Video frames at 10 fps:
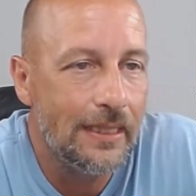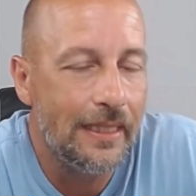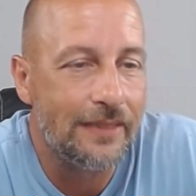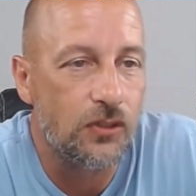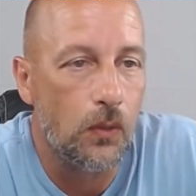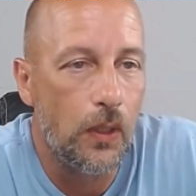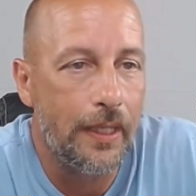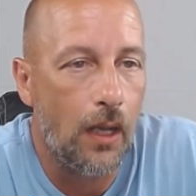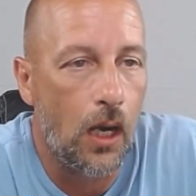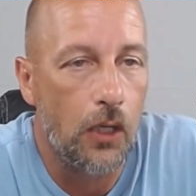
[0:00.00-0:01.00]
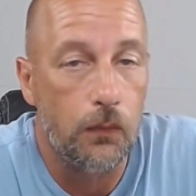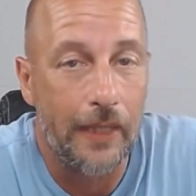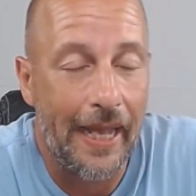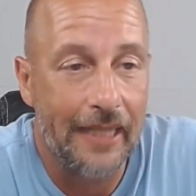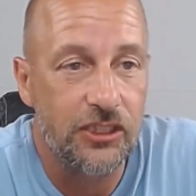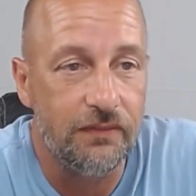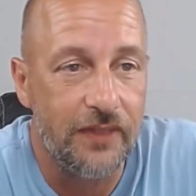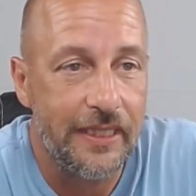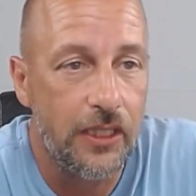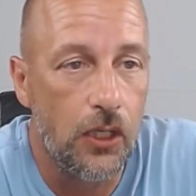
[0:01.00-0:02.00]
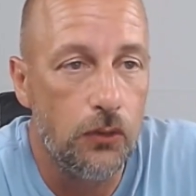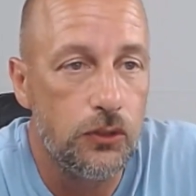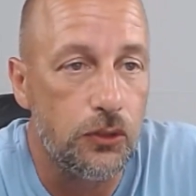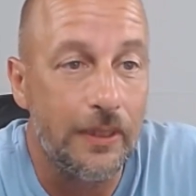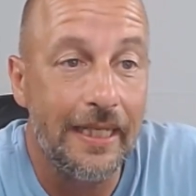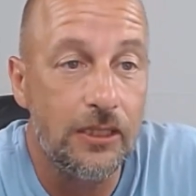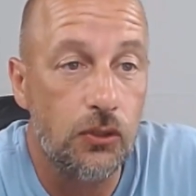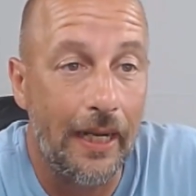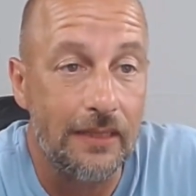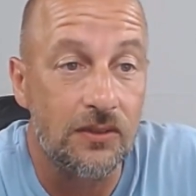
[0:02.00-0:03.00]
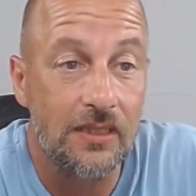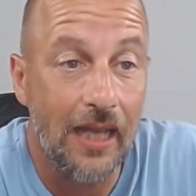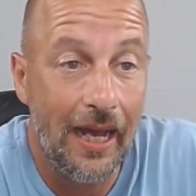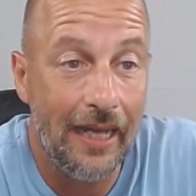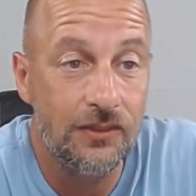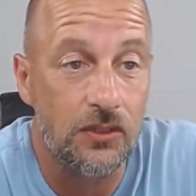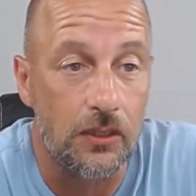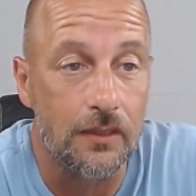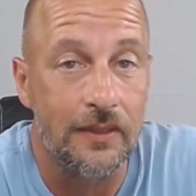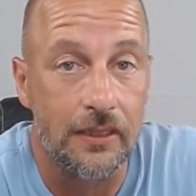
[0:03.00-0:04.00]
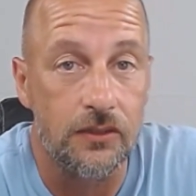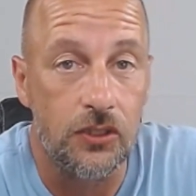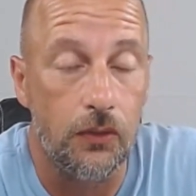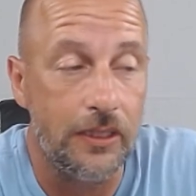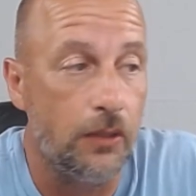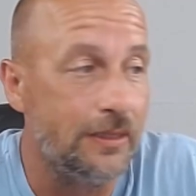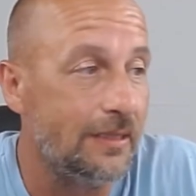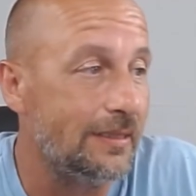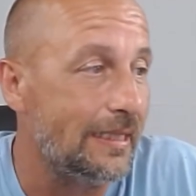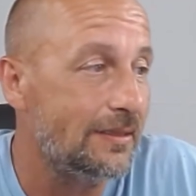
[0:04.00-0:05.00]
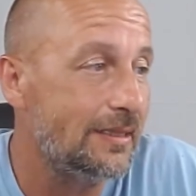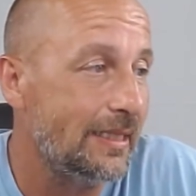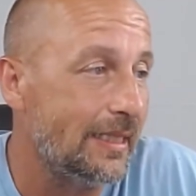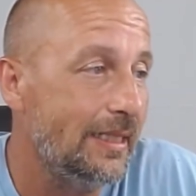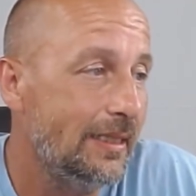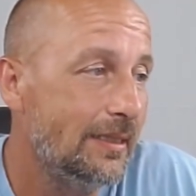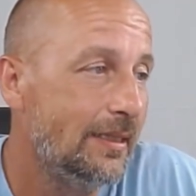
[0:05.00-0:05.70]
it's on our reaction video to King Triton's concert there in Tokyo Disney Sea.